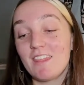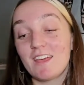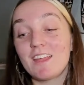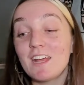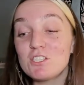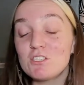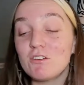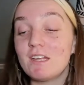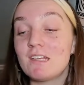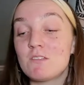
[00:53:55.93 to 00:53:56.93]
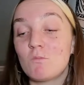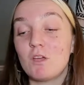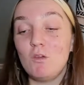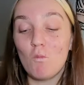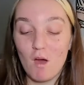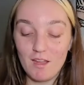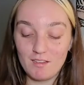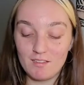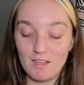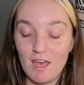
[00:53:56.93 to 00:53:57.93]
the connection you're in isn't what you want,
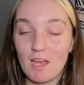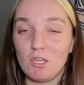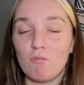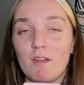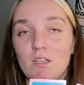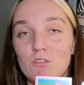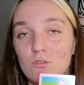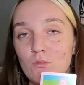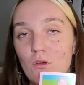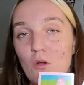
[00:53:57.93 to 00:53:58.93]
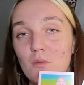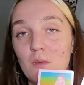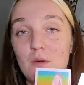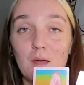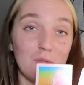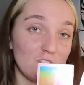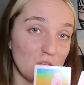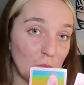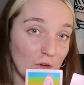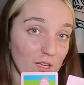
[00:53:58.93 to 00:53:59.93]
and you're ready to go be a bad bitch
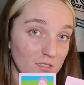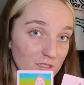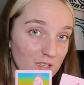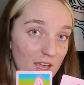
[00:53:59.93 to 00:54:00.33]
somewhere else.